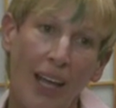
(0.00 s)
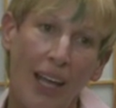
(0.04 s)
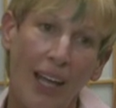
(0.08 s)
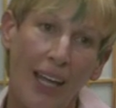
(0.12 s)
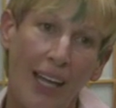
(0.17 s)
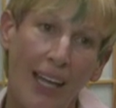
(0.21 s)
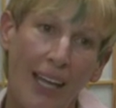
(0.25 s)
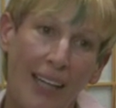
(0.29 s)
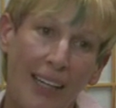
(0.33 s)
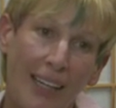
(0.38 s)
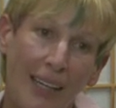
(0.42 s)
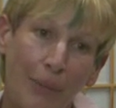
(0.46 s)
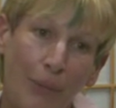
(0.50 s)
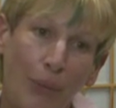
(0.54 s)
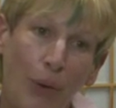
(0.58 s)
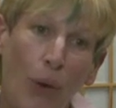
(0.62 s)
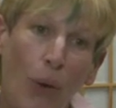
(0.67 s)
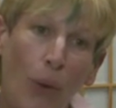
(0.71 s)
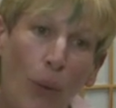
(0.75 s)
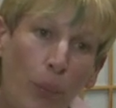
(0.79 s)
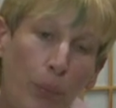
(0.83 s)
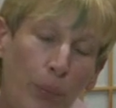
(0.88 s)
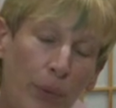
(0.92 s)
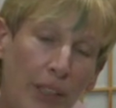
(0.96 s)
And I'm
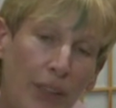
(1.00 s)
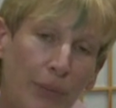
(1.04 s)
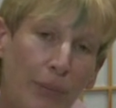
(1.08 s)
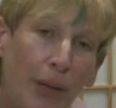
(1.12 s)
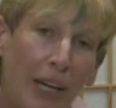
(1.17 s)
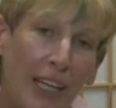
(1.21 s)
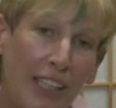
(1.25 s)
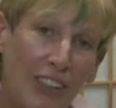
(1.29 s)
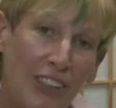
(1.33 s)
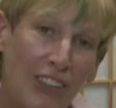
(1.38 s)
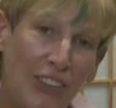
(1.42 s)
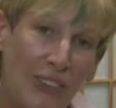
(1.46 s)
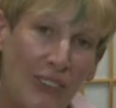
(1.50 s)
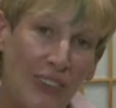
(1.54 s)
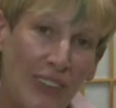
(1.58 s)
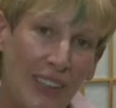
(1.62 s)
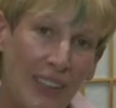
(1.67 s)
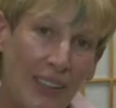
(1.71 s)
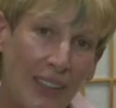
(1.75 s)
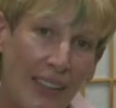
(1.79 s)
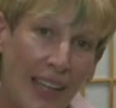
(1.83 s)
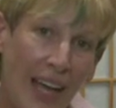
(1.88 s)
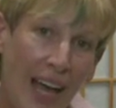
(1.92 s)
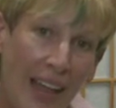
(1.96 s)
hoping by
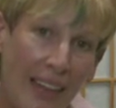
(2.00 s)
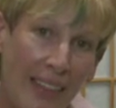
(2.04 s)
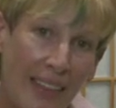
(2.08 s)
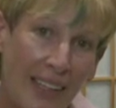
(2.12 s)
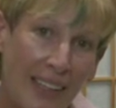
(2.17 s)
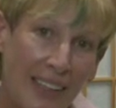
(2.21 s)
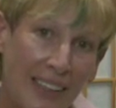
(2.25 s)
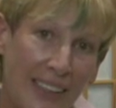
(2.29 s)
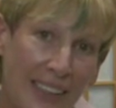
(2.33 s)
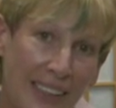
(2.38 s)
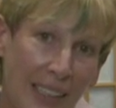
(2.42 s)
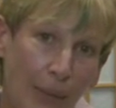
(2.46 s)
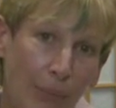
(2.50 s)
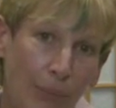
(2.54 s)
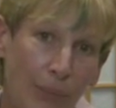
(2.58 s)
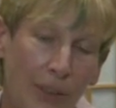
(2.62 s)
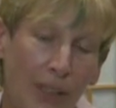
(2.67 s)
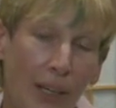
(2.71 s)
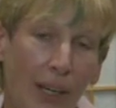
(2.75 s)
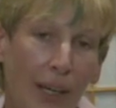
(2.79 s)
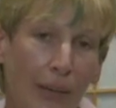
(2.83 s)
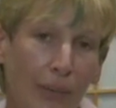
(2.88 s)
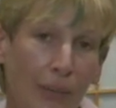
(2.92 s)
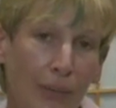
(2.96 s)
doing that that
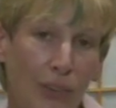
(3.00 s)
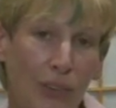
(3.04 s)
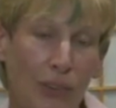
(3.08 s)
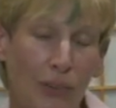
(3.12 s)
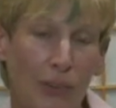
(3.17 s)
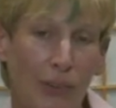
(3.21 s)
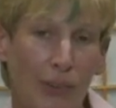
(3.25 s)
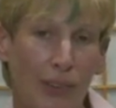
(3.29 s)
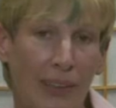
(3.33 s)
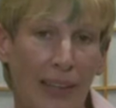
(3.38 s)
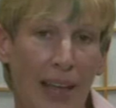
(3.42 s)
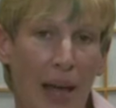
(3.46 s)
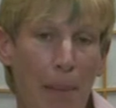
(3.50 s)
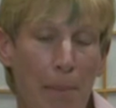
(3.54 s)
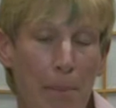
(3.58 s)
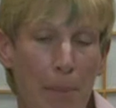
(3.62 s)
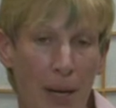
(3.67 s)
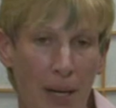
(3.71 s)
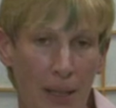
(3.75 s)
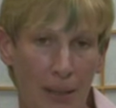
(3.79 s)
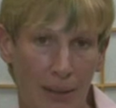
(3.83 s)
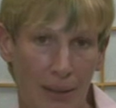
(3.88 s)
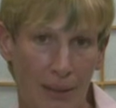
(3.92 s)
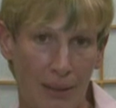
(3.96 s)
sometime during that
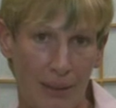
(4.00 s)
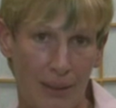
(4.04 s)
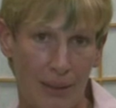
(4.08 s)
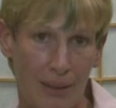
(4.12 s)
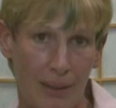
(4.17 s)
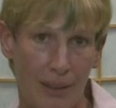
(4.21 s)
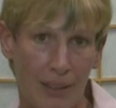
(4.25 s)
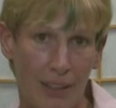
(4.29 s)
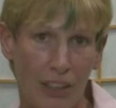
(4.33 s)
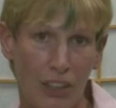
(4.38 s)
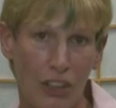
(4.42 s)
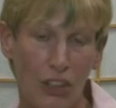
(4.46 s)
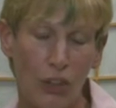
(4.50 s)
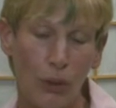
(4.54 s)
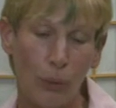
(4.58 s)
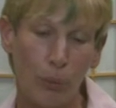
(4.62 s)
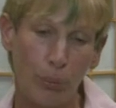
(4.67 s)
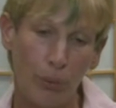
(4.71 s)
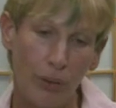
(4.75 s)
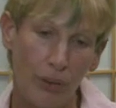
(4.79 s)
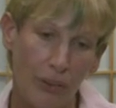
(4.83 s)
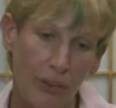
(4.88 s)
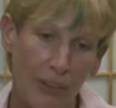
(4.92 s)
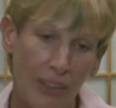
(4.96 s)
month you'll
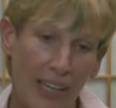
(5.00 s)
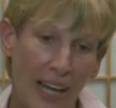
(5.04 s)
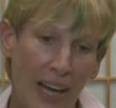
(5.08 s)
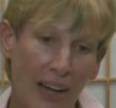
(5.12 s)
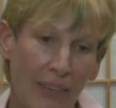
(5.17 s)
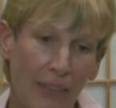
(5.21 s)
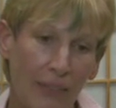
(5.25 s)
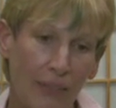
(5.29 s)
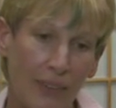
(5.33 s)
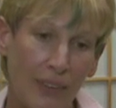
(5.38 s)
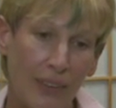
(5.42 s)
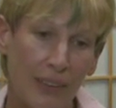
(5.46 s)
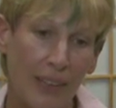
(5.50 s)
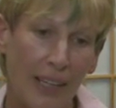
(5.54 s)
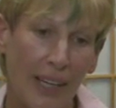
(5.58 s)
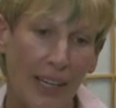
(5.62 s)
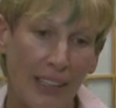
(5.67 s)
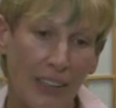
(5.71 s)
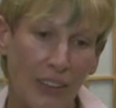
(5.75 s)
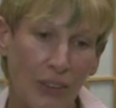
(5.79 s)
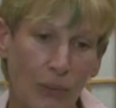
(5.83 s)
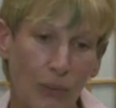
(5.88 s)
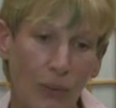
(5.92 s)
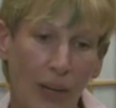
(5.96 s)
pull it out and
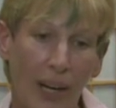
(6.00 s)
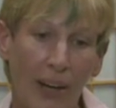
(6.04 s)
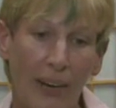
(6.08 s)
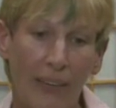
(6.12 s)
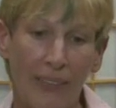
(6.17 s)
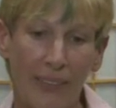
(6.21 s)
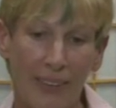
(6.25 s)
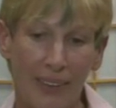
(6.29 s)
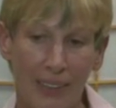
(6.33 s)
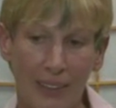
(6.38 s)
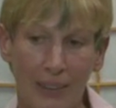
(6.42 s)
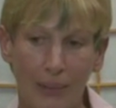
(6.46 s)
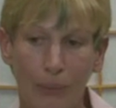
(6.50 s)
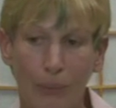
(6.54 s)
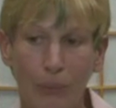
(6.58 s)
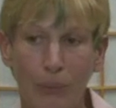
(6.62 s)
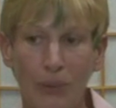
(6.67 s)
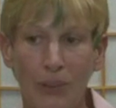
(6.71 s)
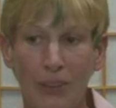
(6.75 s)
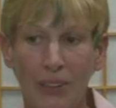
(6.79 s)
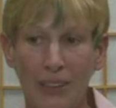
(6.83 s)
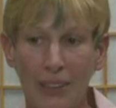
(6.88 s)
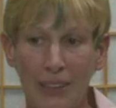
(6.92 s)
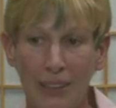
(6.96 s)
realize, wow, this
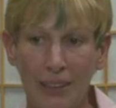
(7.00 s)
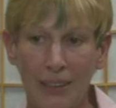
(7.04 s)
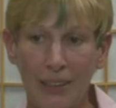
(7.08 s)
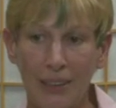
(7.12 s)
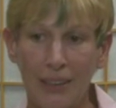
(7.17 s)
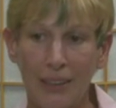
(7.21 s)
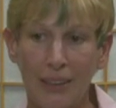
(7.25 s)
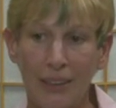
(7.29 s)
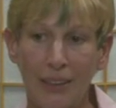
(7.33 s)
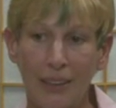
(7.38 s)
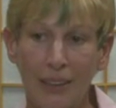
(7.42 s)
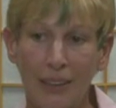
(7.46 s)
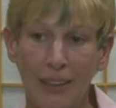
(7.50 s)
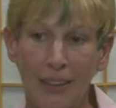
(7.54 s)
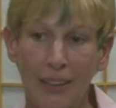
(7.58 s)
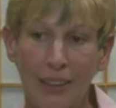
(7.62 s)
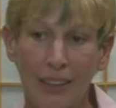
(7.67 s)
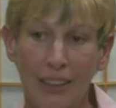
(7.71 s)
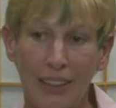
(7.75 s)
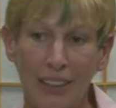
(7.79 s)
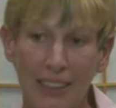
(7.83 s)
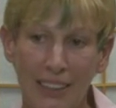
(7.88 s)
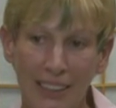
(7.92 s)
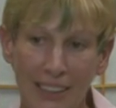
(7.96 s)
really,
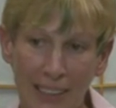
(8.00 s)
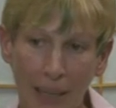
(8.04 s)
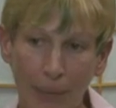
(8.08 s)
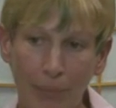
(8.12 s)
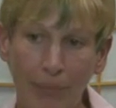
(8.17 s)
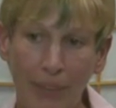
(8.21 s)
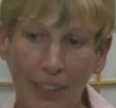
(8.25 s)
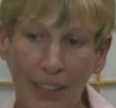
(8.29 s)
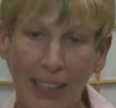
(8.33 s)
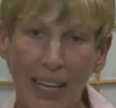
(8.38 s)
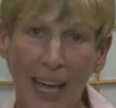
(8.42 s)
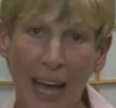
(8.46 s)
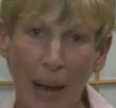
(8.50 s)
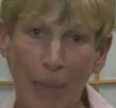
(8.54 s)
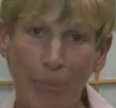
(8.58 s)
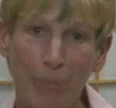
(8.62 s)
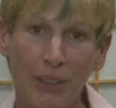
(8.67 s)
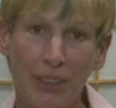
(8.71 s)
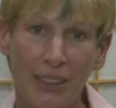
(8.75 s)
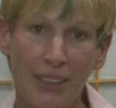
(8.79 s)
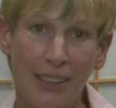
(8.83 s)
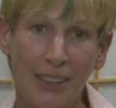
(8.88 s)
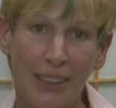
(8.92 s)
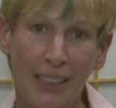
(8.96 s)
something
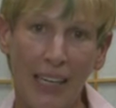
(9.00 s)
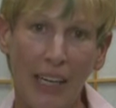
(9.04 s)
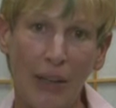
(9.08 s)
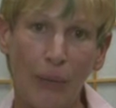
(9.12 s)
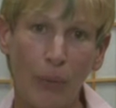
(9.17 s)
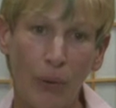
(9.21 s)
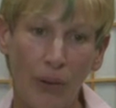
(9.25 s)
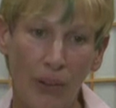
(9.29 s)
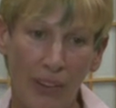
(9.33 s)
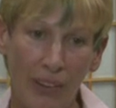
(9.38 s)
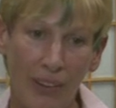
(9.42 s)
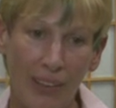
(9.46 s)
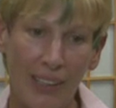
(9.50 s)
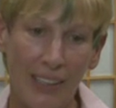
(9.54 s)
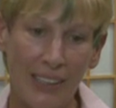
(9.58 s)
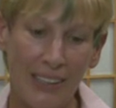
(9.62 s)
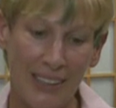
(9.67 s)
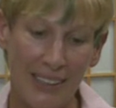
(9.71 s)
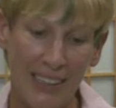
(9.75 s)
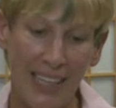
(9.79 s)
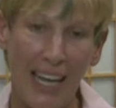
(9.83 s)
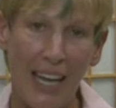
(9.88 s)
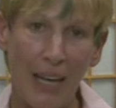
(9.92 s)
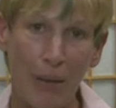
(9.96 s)
happened today where
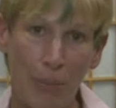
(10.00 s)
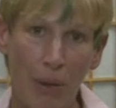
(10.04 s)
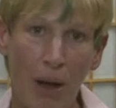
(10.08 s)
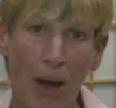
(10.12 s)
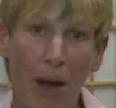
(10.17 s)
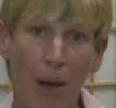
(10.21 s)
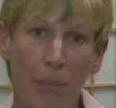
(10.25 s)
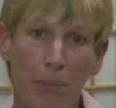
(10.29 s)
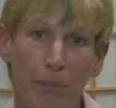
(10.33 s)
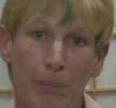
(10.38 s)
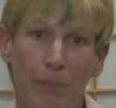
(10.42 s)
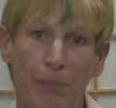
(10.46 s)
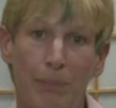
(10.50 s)
this came up.